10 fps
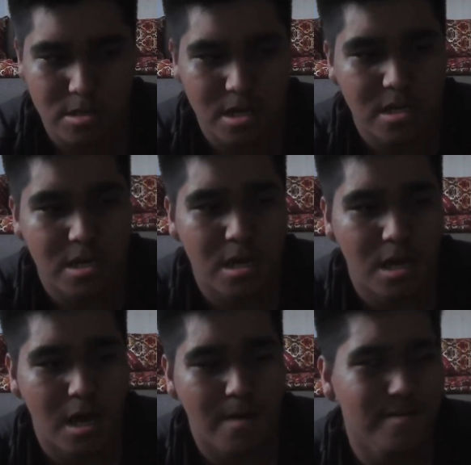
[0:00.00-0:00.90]
like,
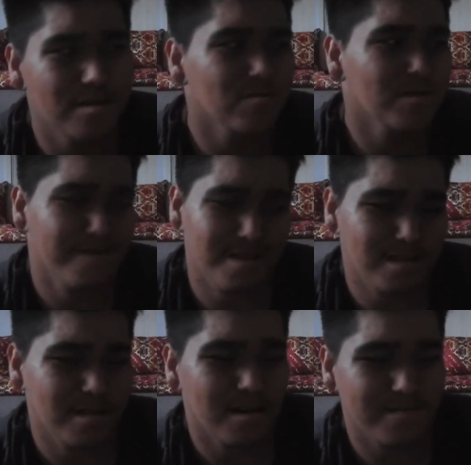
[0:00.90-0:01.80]
I've been talking about
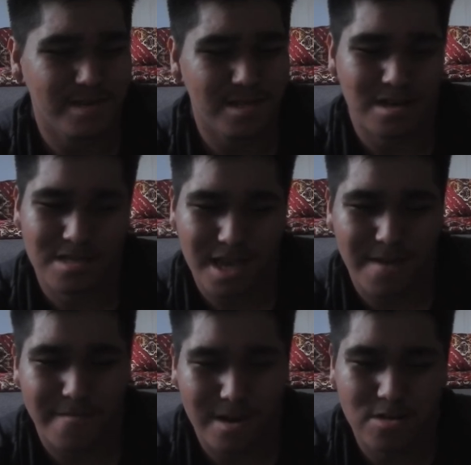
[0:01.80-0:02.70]
the army, like,
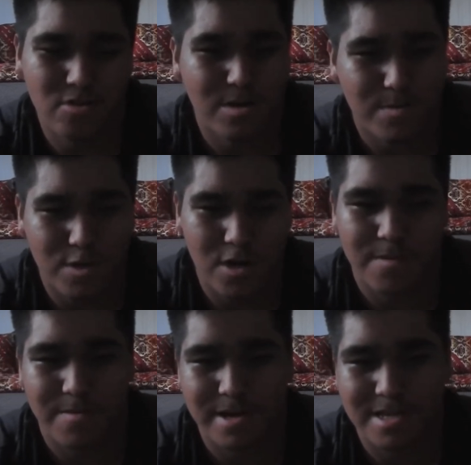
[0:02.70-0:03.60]
that my dream job
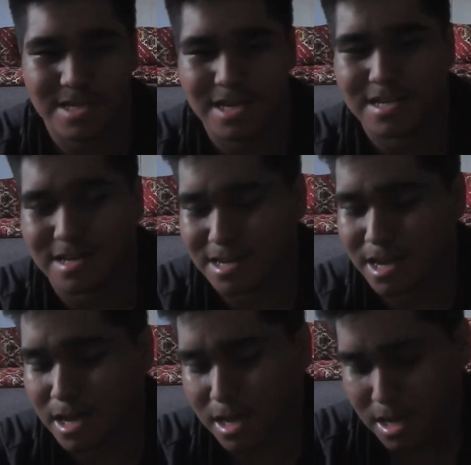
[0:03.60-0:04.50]
about that, like,
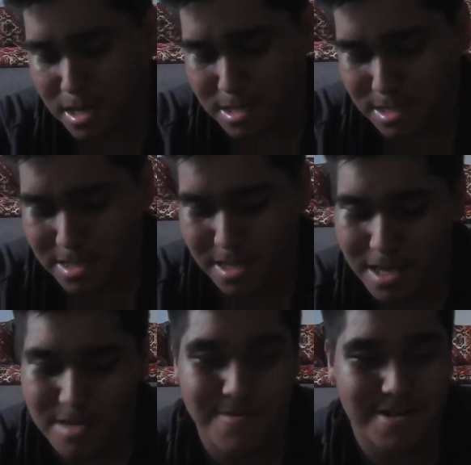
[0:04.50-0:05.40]

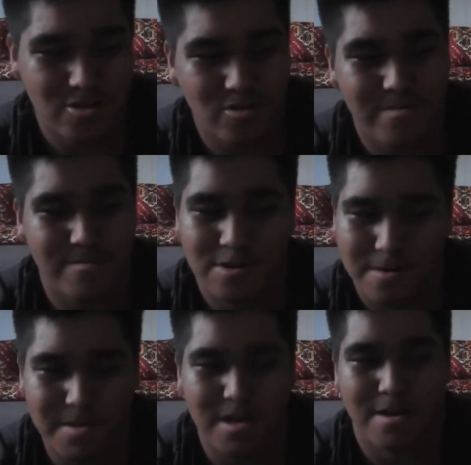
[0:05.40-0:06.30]
that's my dream
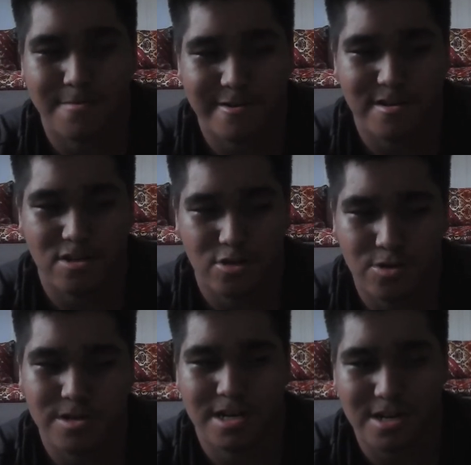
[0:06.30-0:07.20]
job that I want to
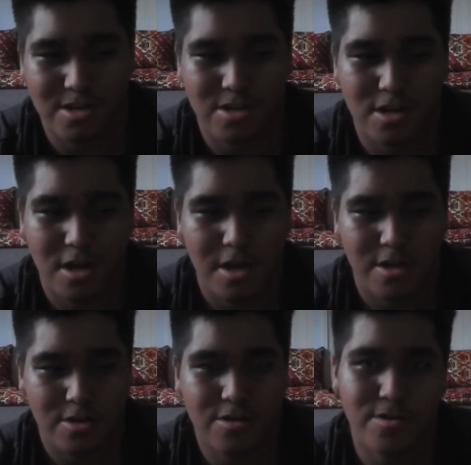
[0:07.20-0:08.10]
join and
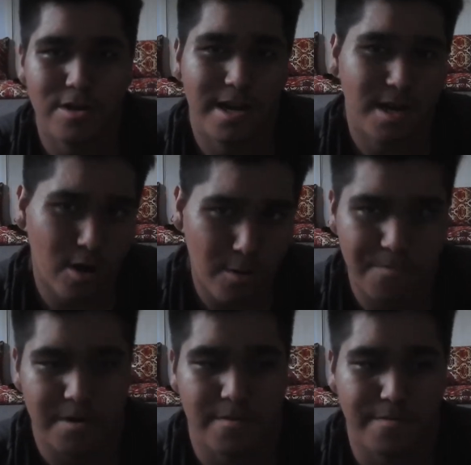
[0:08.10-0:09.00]
do and help
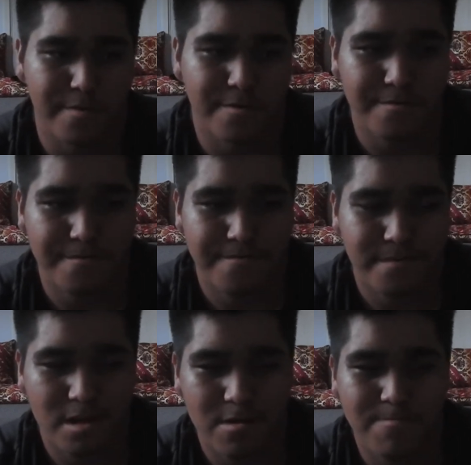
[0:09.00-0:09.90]
people
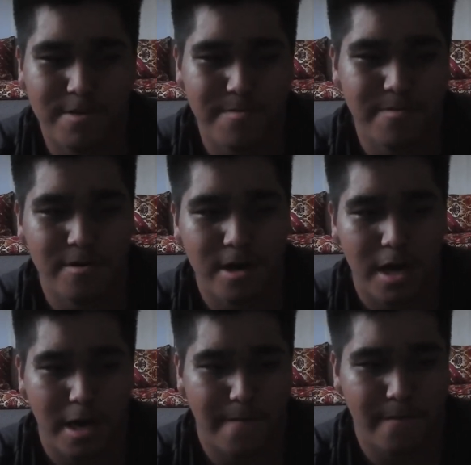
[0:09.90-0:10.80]

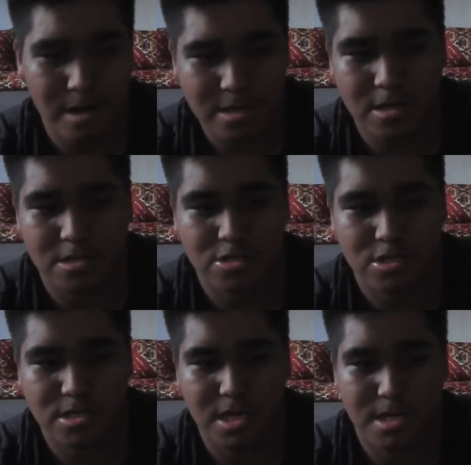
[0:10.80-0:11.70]
in my
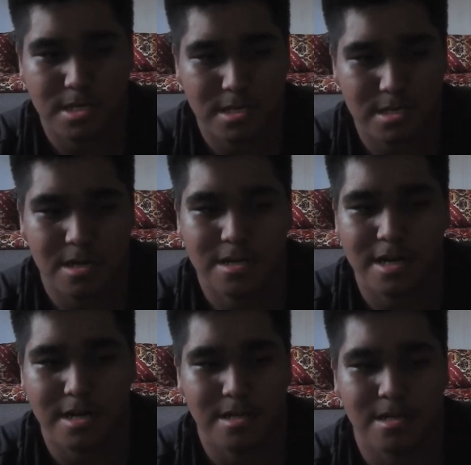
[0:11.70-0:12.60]
country that is
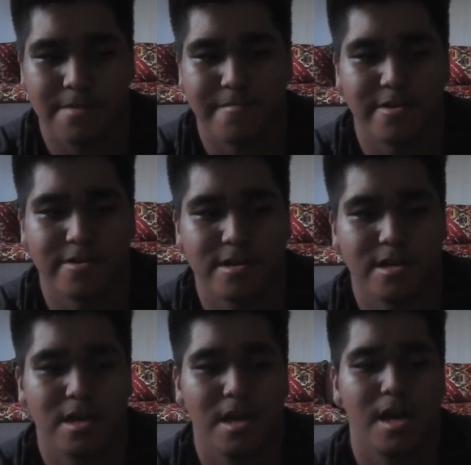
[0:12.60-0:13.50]
stuck in a limo.
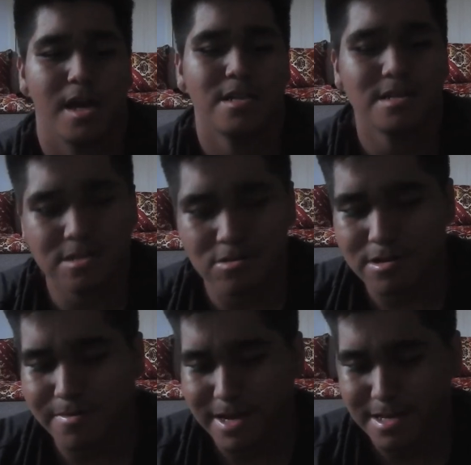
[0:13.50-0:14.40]
And let's talk
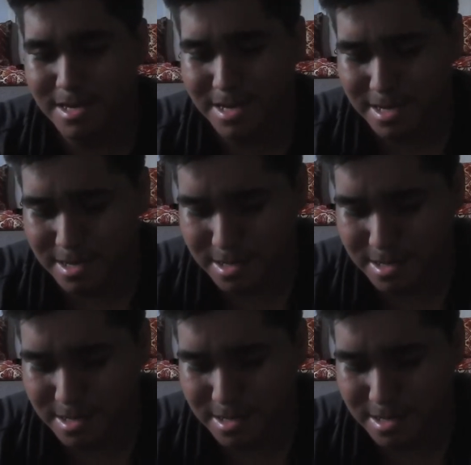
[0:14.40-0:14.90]
about, like,